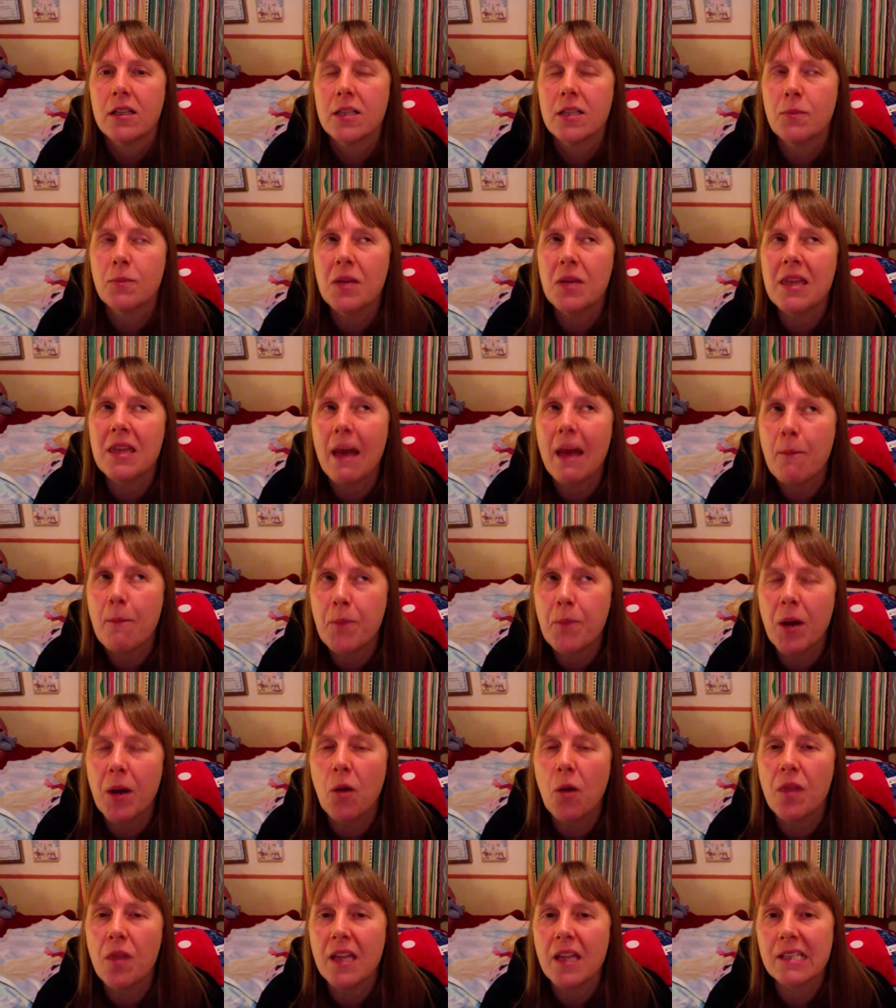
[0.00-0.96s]
be their
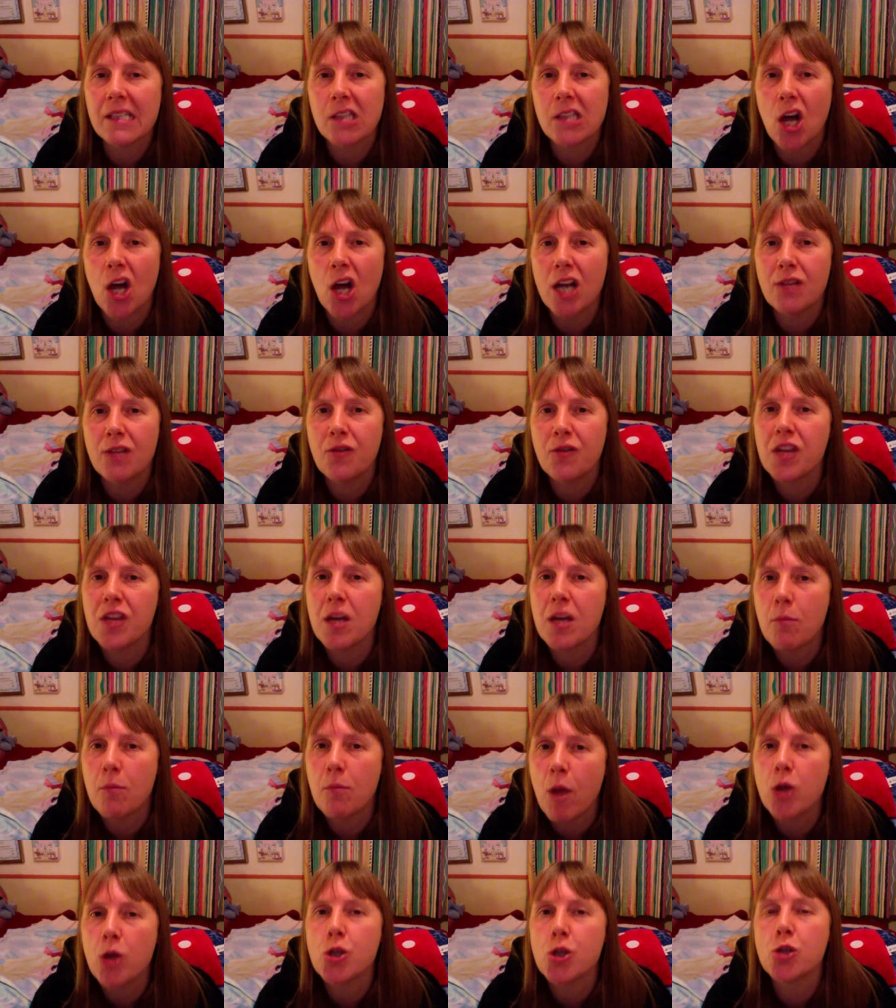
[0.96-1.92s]
bit on their side for the
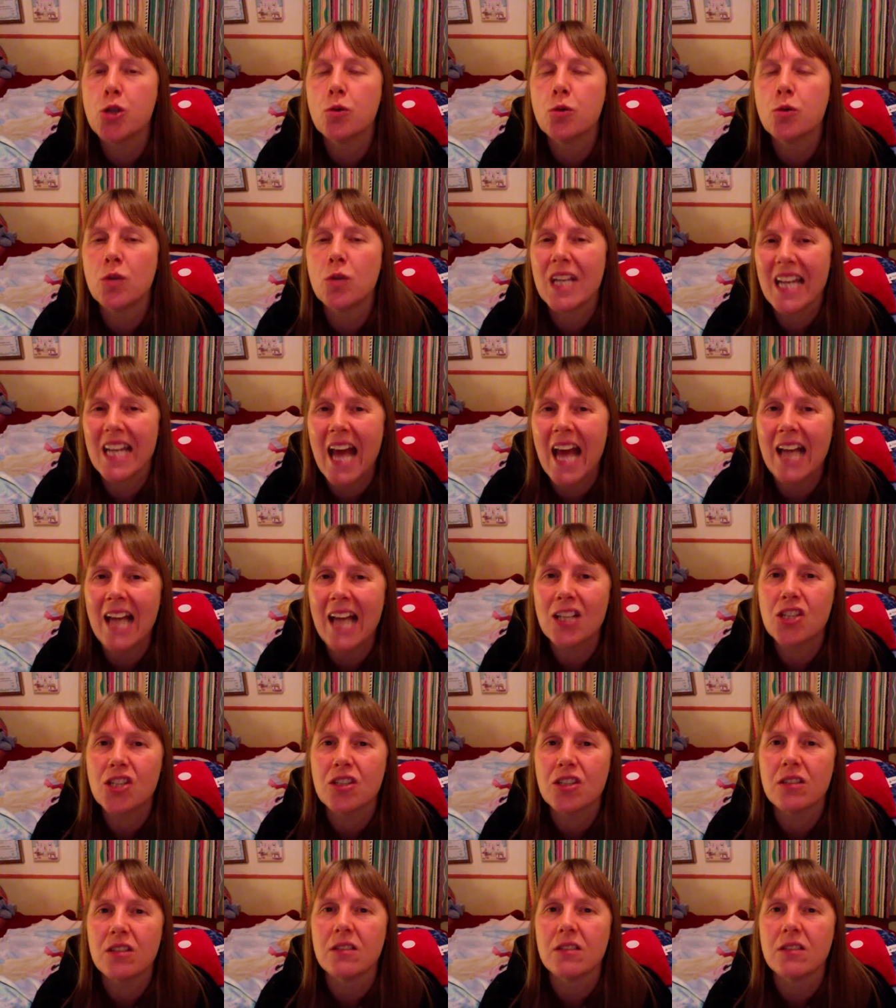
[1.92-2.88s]
emotional
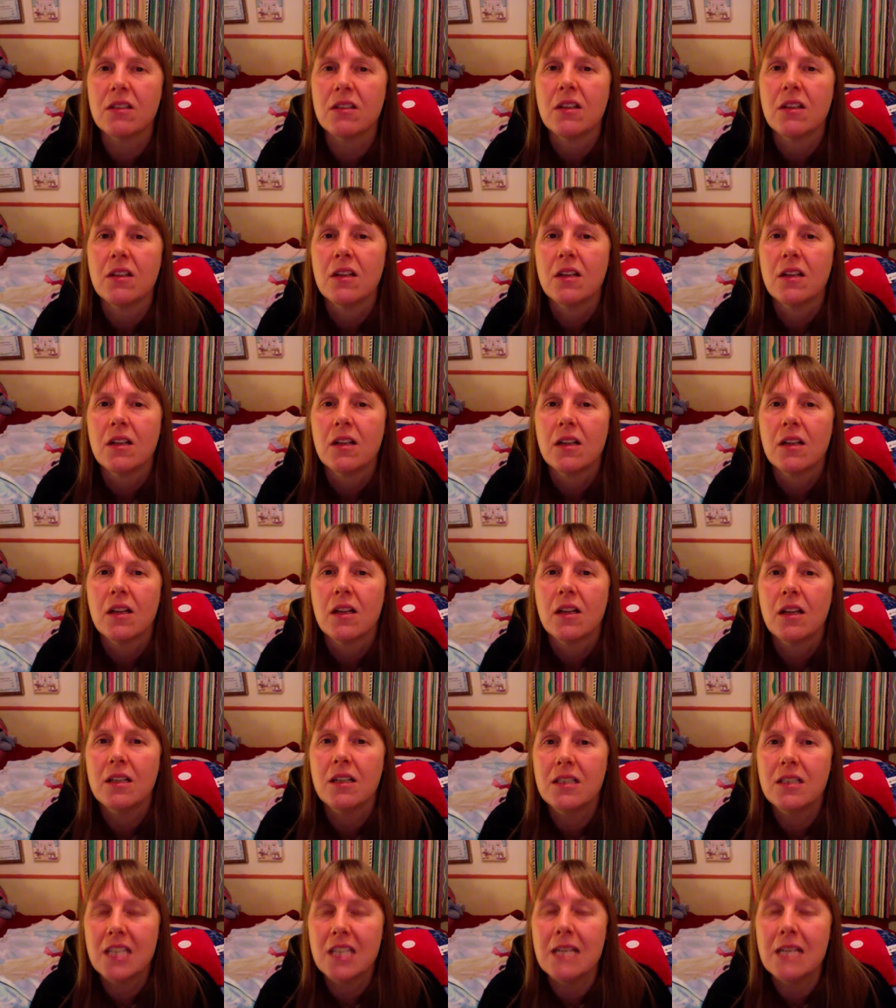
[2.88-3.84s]
connection
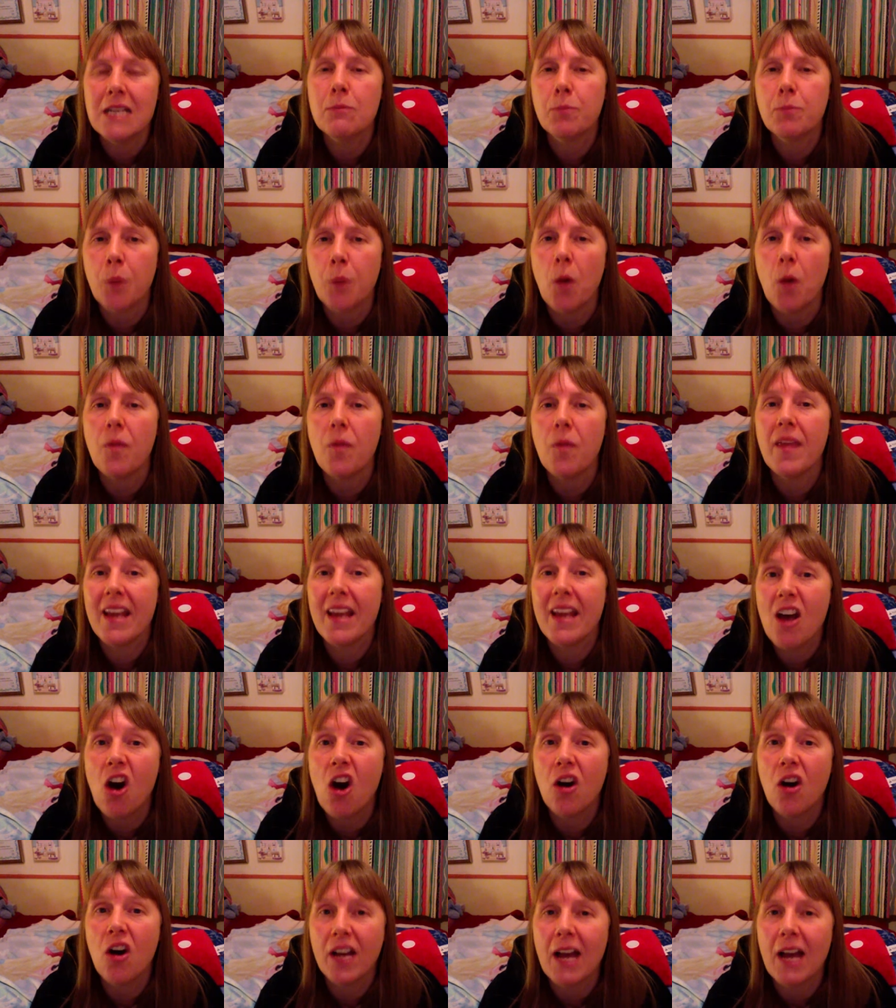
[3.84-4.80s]
and deep bond they
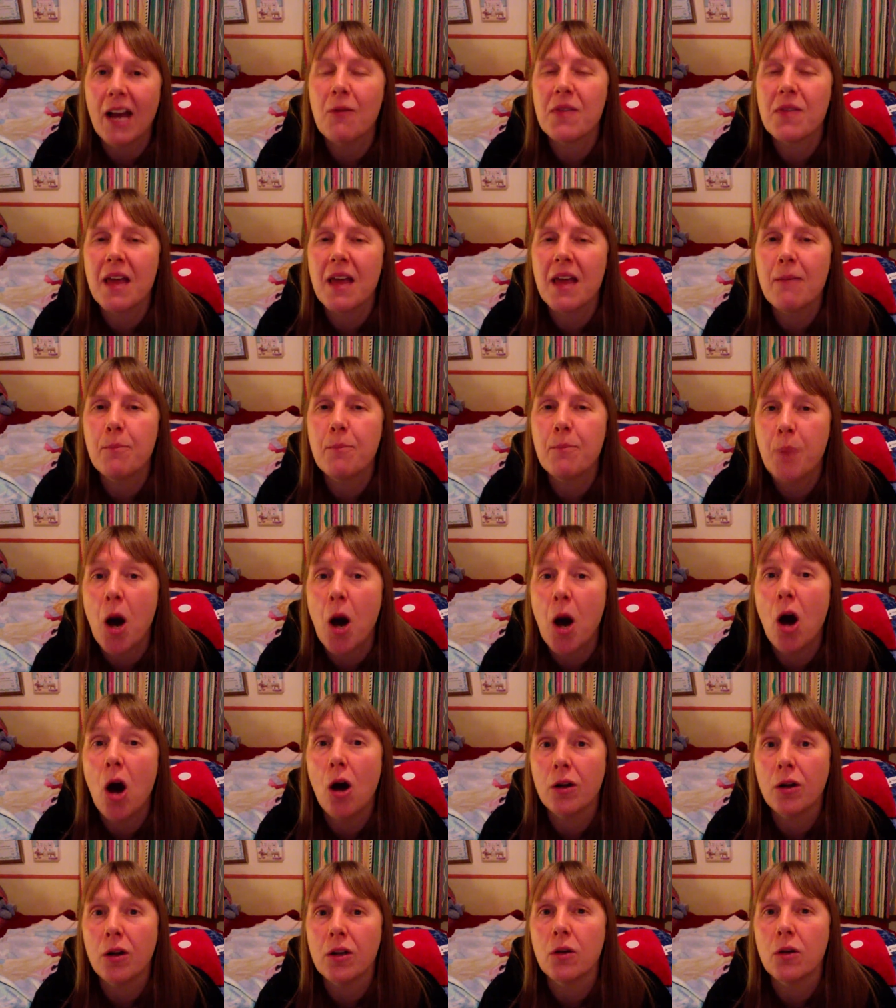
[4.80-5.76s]
can't get with their
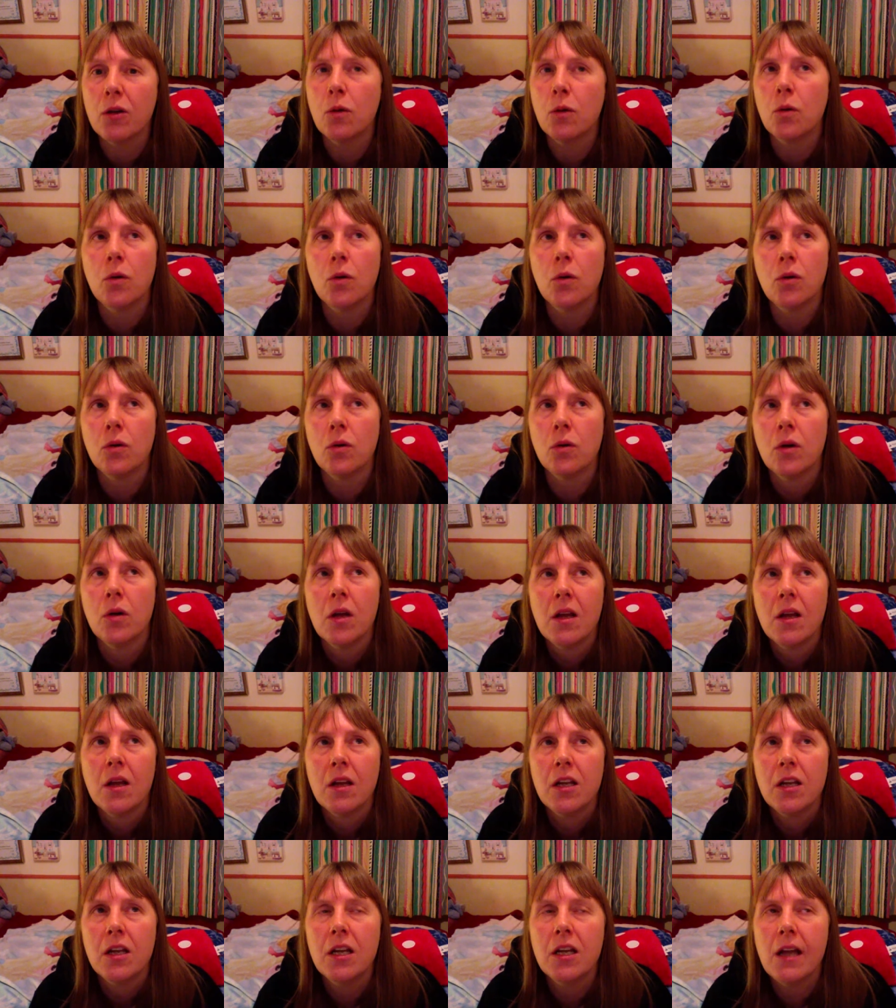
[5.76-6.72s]
partner, or,
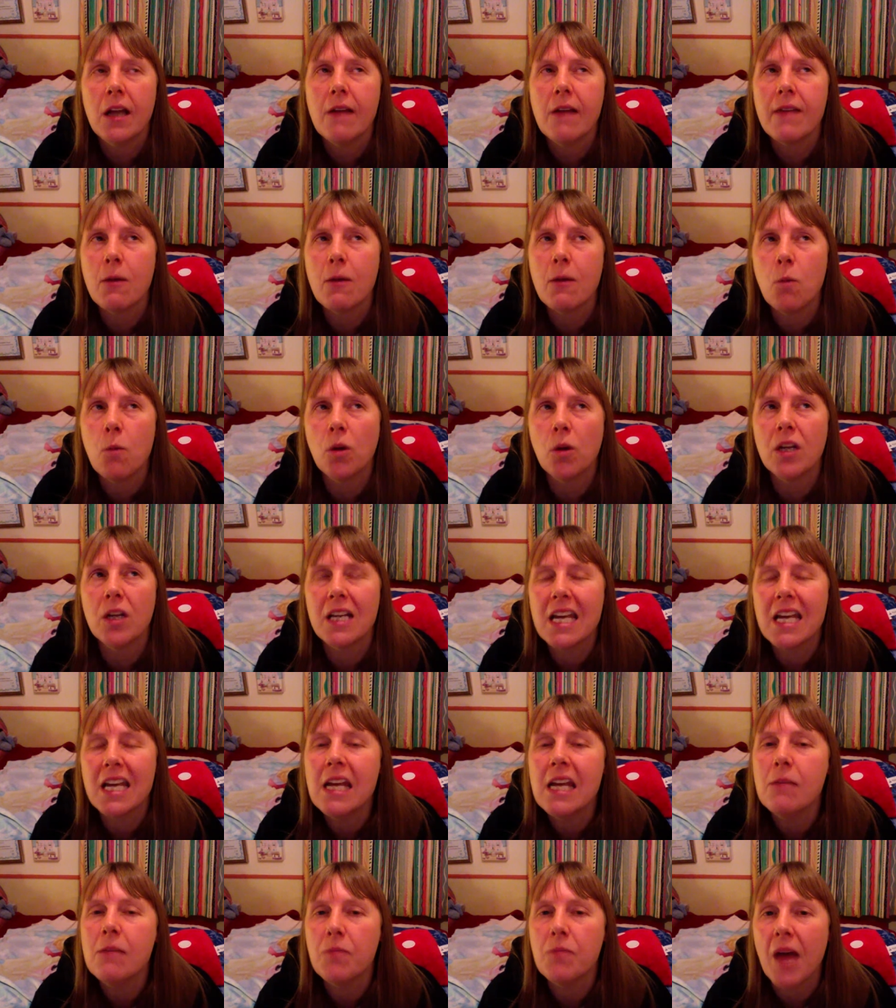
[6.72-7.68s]
you know, they want to
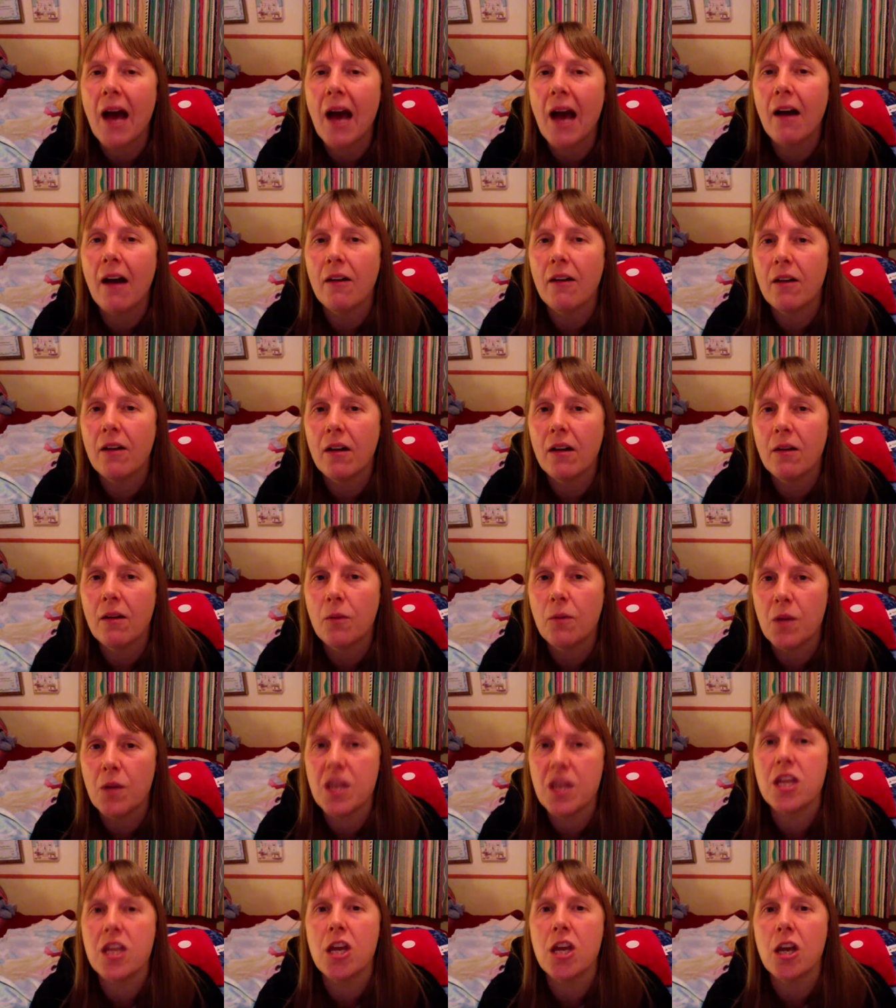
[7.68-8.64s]
keep that
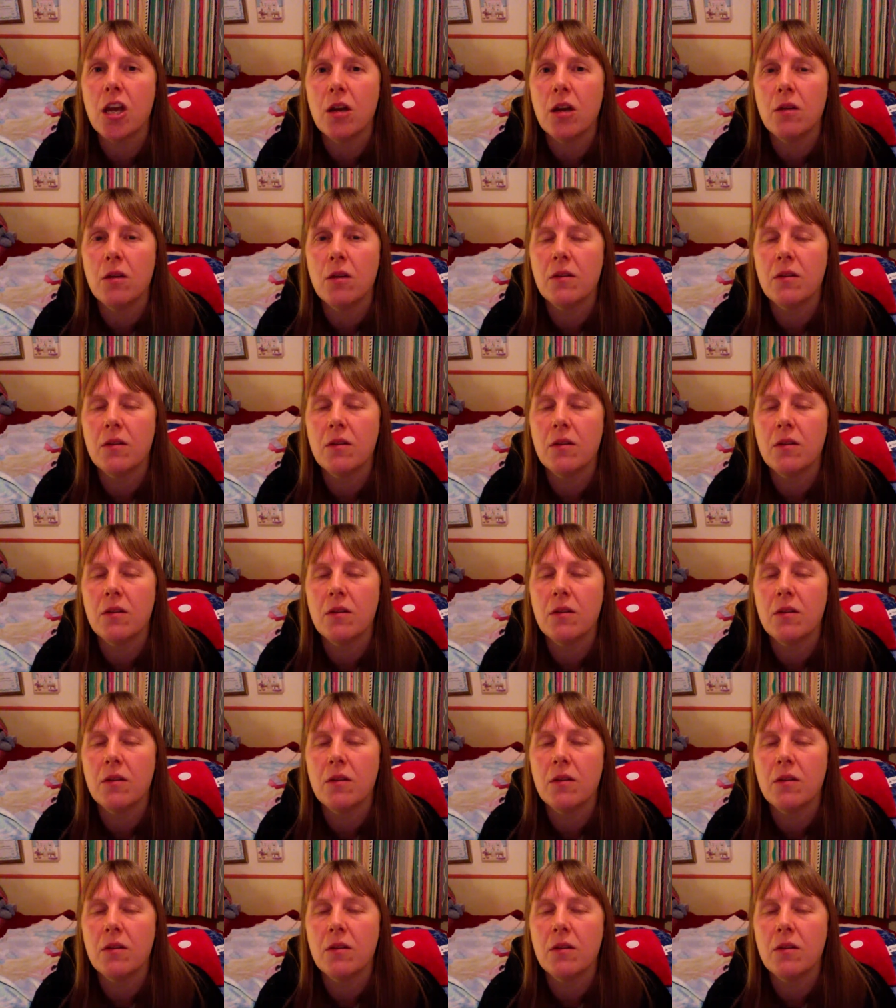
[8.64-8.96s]
with you.